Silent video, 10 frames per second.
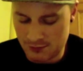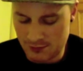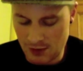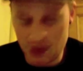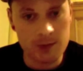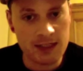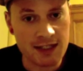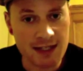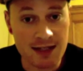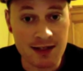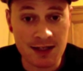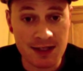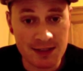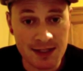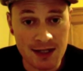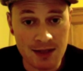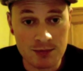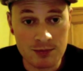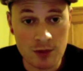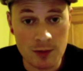Ultimately, in the end, I'd like to get a
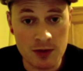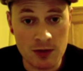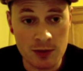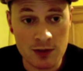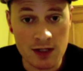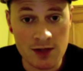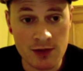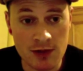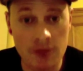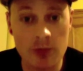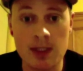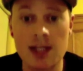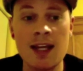proper job and transfer over, but